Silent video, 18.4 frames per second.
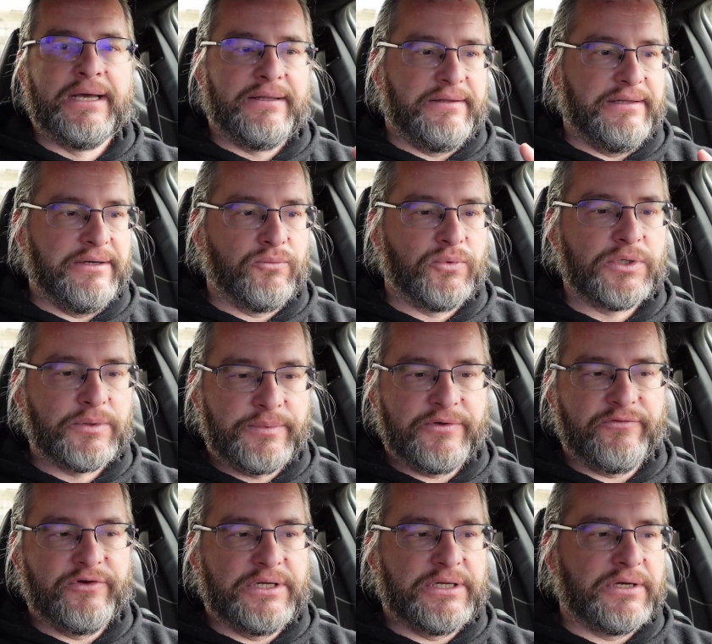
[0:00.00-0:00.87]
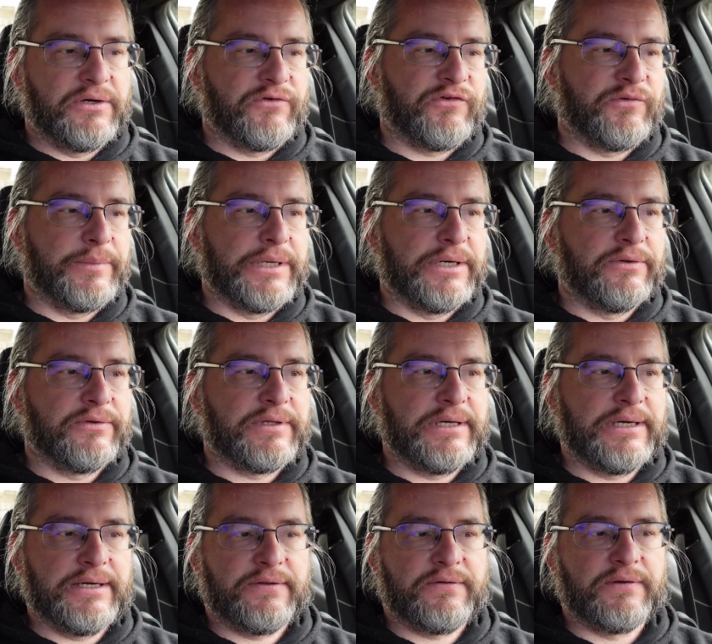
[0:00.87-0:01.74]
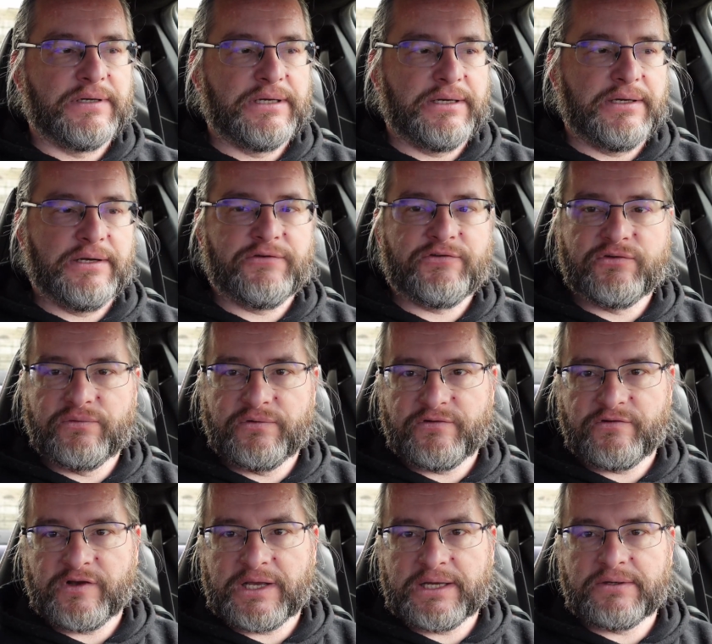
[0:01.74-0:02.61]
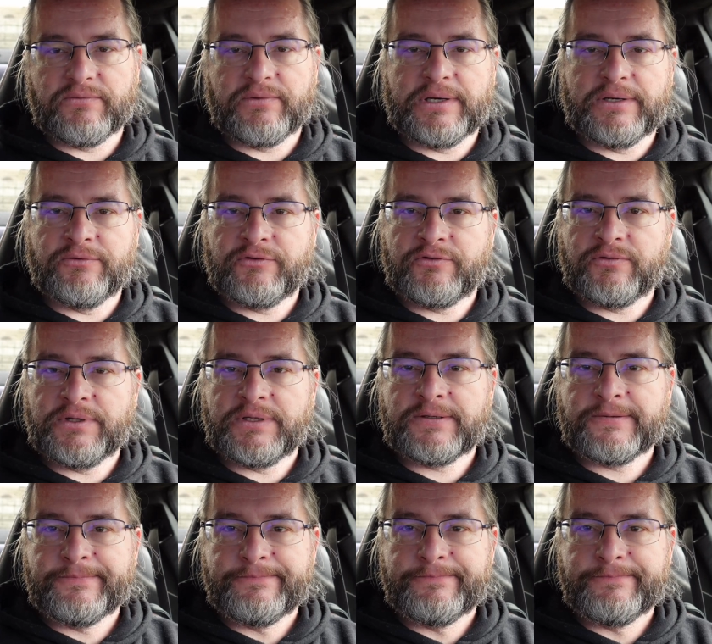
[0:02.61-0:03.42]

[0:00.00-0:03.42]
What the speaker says: There will be videos about that as soon as I get around to it.